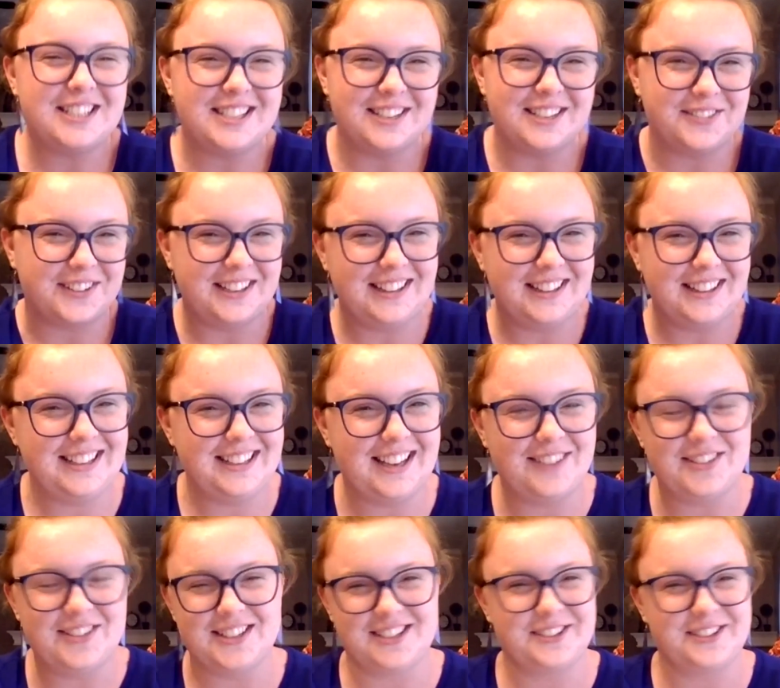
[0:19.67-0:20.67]
different than
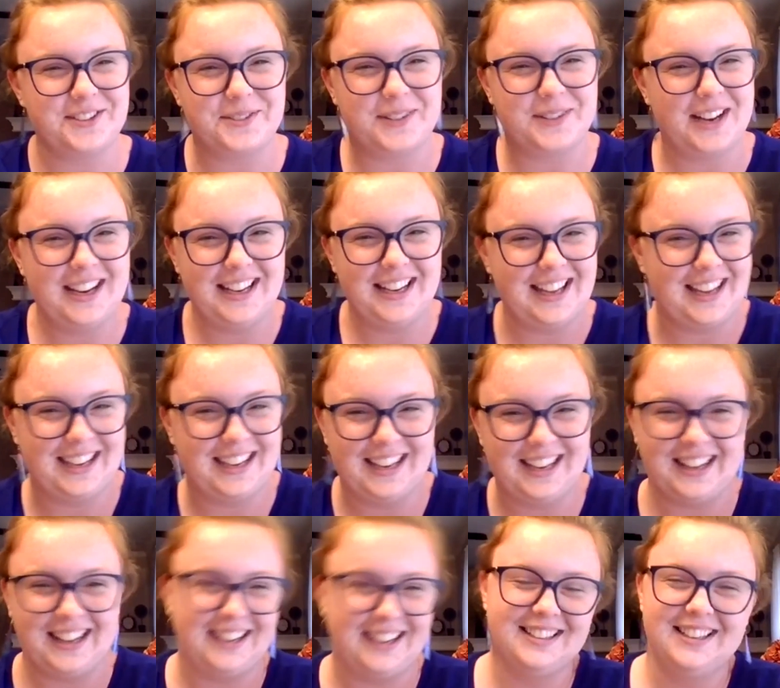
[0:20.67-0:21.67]
Devin's. I don't know why I can't get
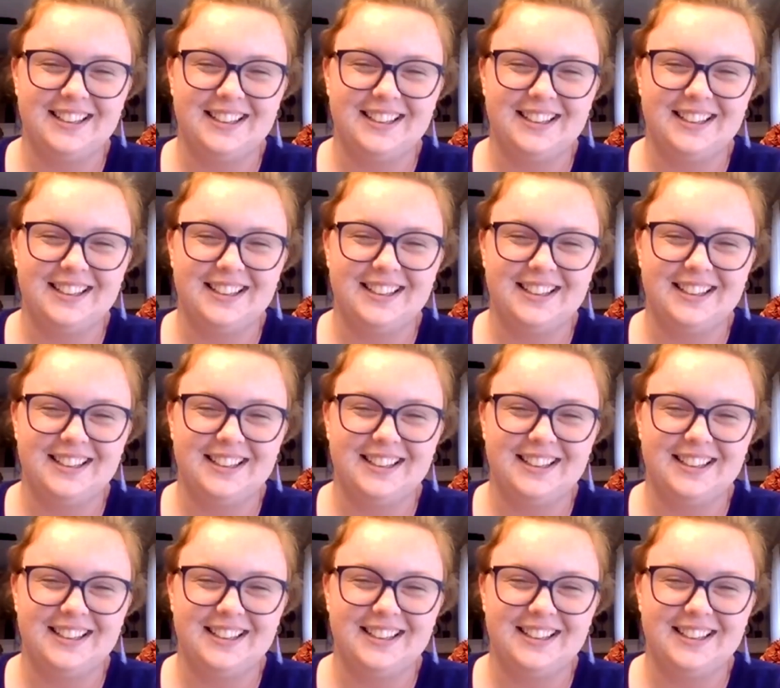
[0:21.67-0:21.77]
it.